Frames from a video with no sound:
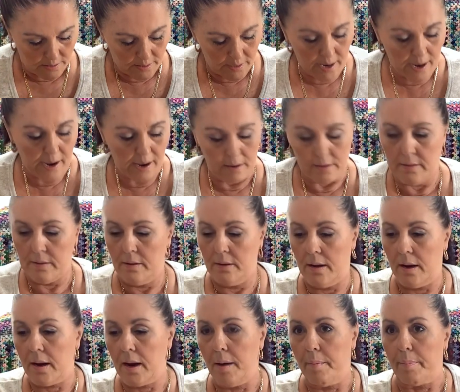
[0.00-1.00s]
Yeah,
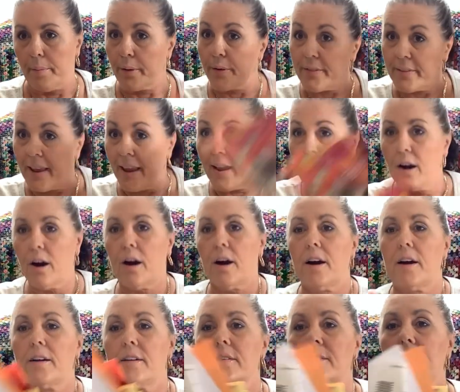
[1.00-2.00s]
I got birthday
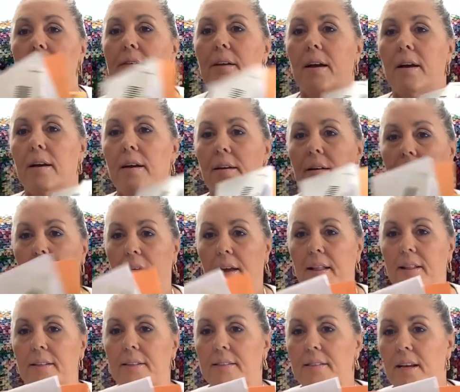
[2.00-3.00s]
cards,
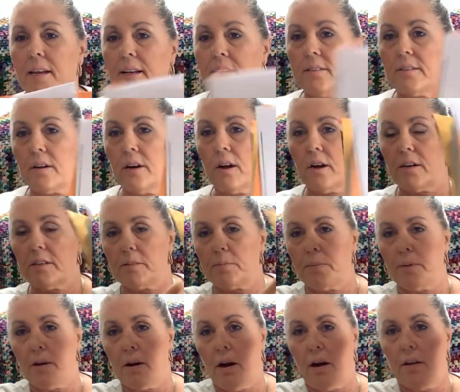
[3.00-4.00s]
Valentine's cards,
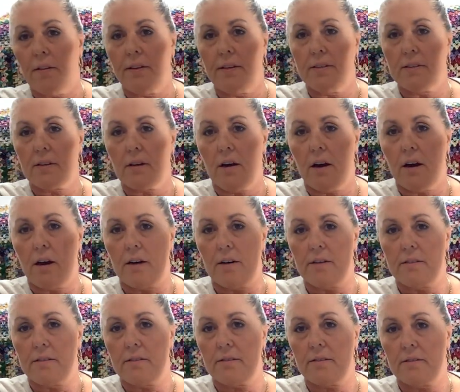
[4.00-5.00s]
but all these
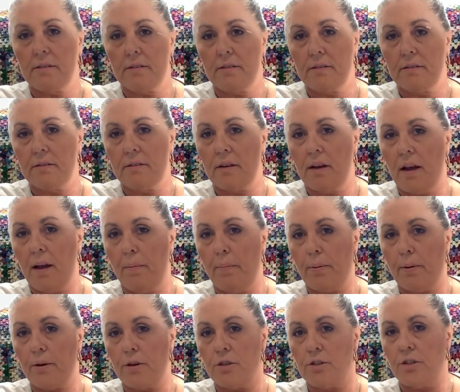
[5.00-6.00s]
cards I
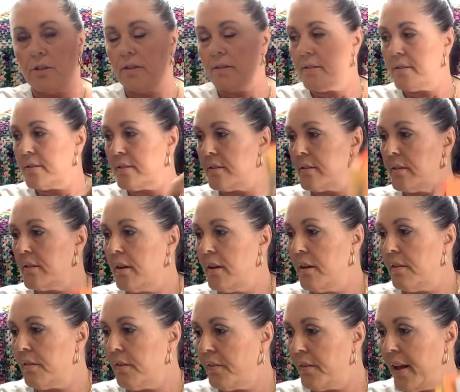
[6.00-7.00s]
purchased
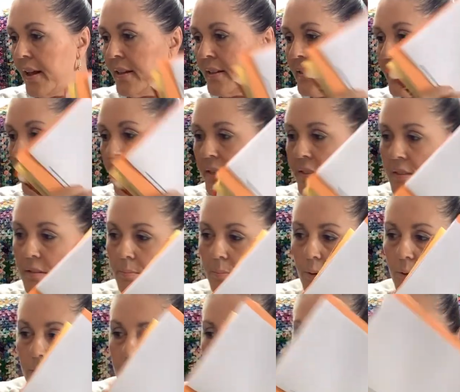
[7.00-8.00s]
for Valentine's and
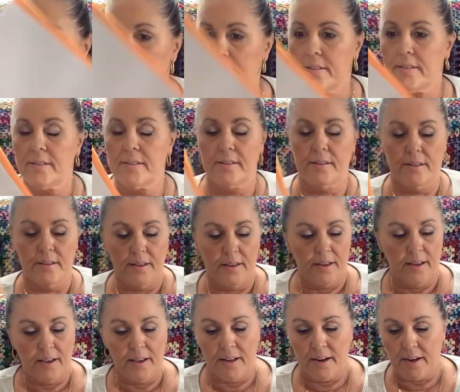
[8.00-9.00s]
birthdays,
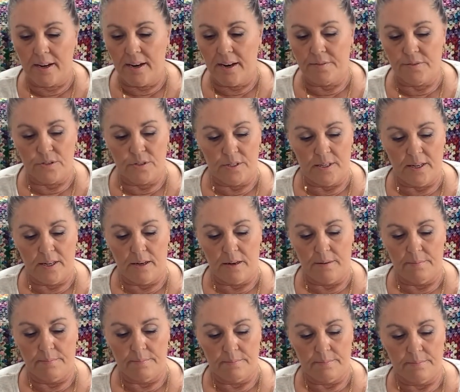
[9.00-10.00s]
and I never did
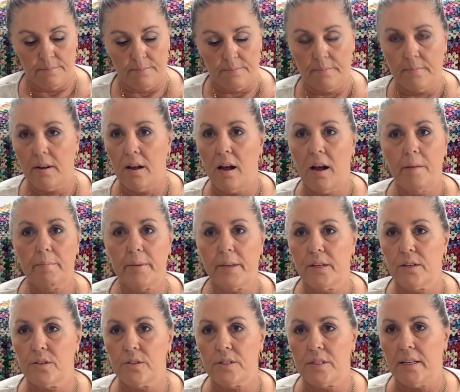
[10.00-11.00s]
them. I'm
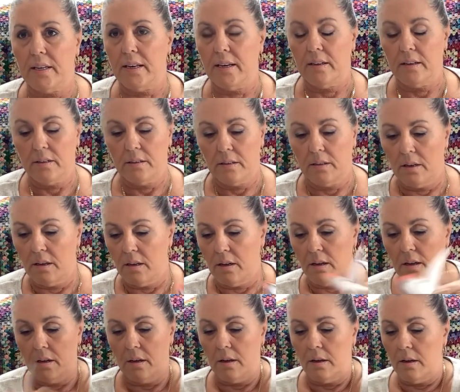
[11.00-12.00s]
guilty.
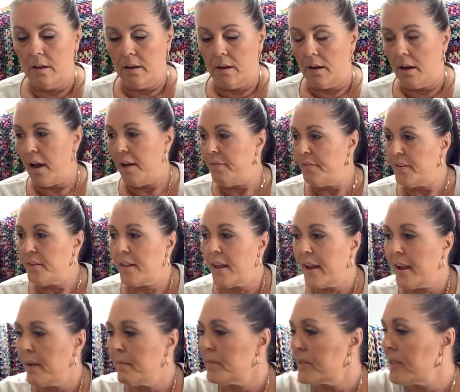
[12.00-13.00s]
I feel
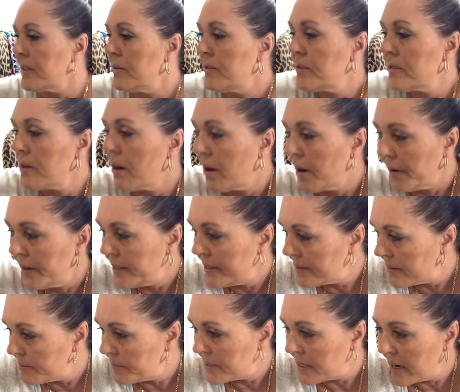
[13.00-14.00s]
like I'm so sorry
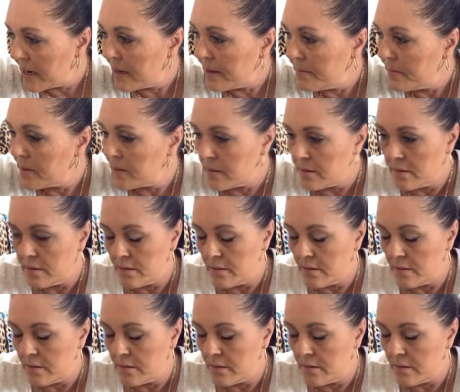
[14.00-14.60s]
sometimes.